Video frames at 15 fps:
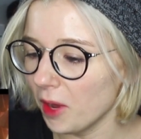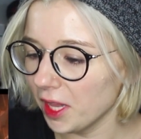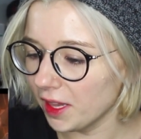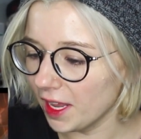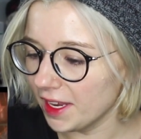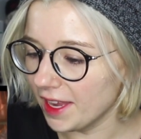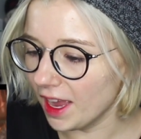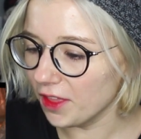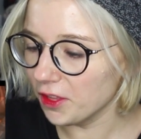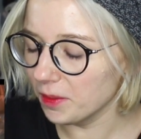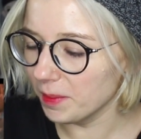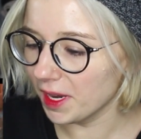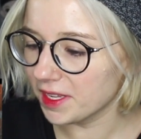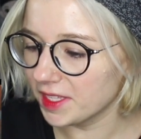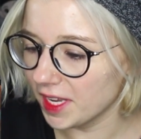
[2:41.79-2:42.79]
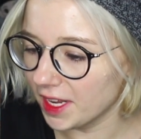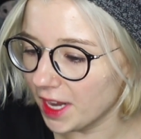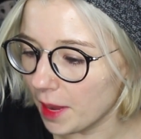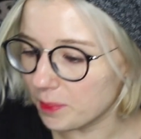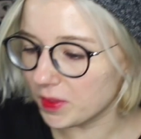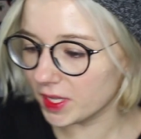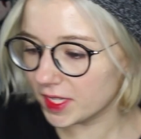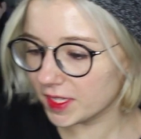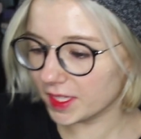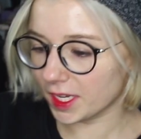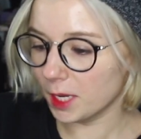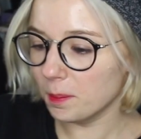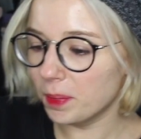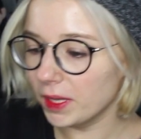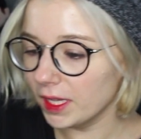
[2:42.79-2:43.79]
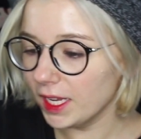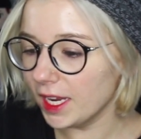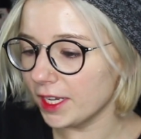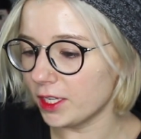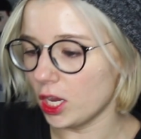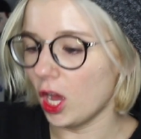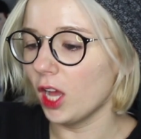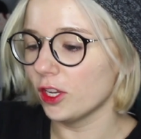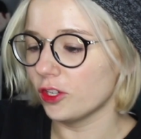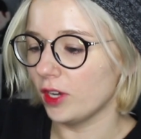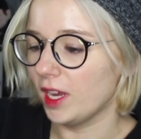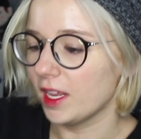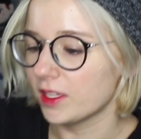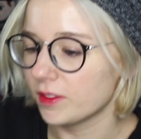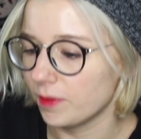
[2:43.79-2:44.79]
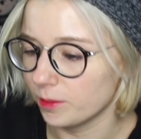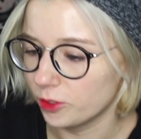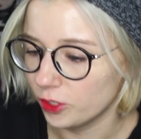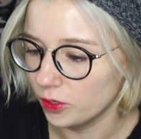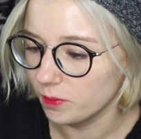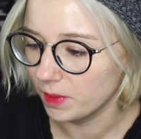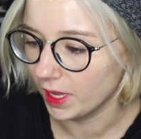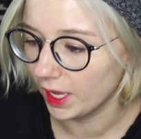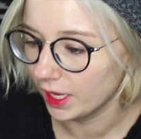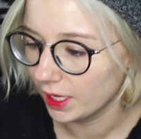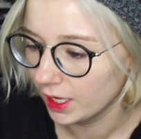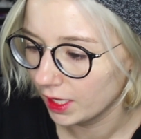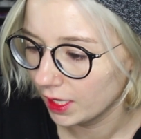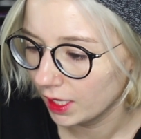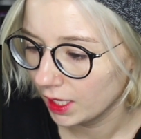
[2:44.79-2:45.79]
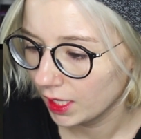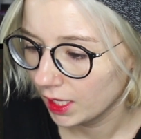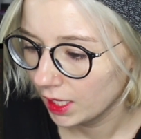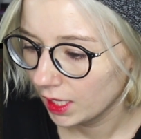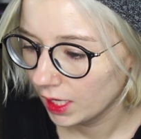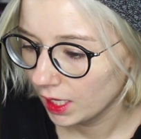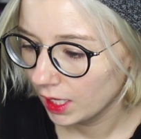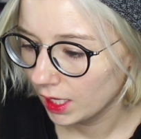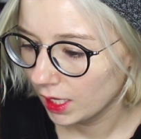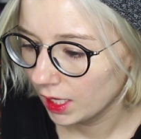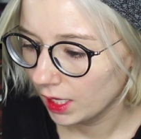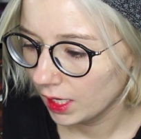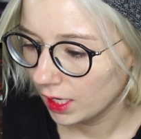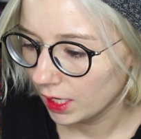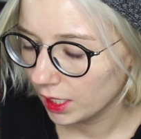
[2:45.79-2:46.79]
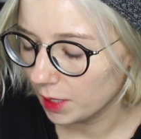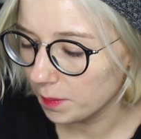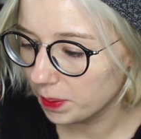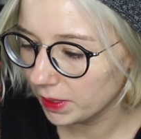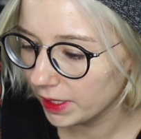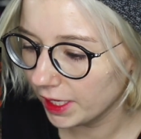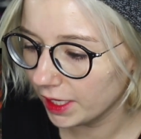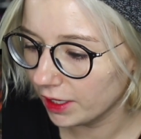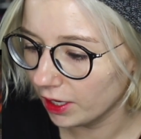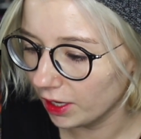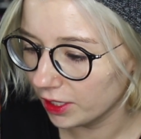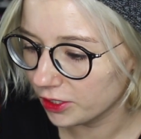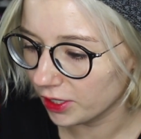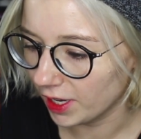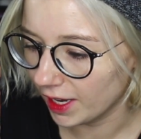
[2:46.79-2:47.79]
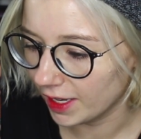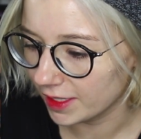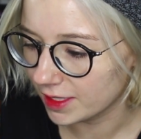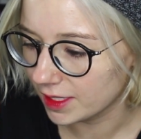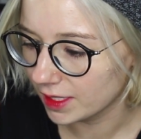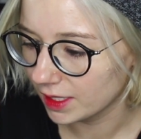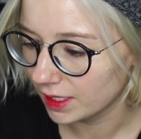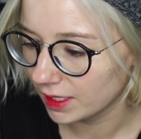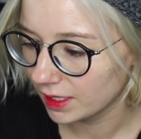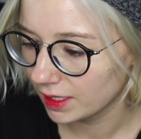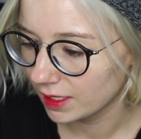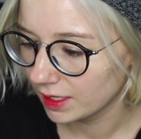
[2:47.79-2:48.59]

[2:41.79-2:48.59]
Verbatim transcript: I like how they're mixing it up. This is a complete contrast from Shoot Me. Complete contrast.